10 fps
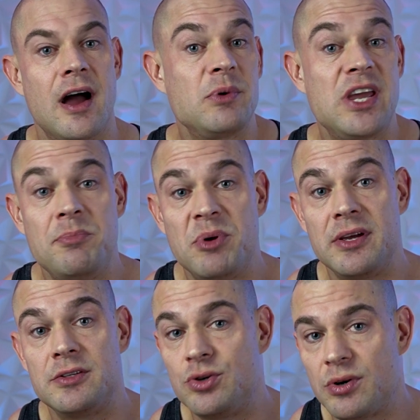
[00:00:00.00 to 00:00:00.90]
I'm
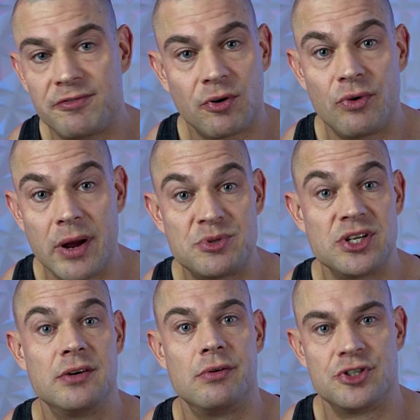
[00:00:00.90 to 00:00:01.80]
keeping 2 to 4 reps
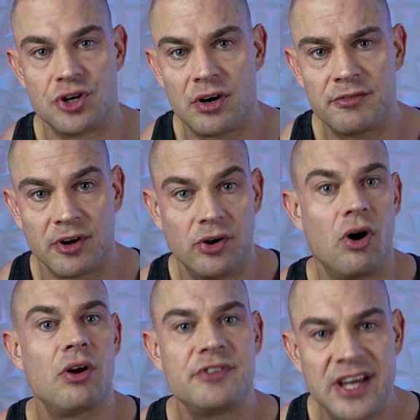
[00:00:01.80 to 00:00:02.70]
in reserve on
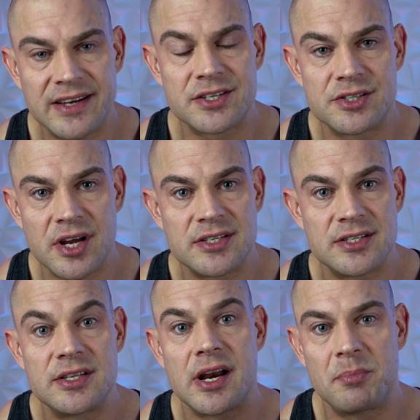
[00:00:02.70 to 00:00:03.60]
all of the
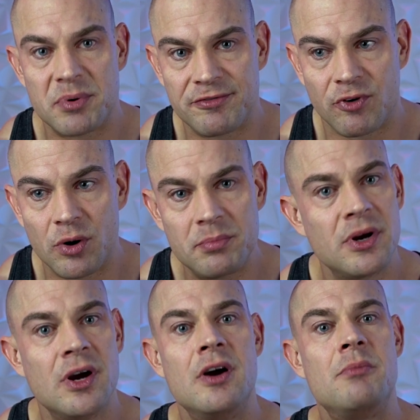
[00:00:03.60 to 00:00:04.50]
exercises that I perform,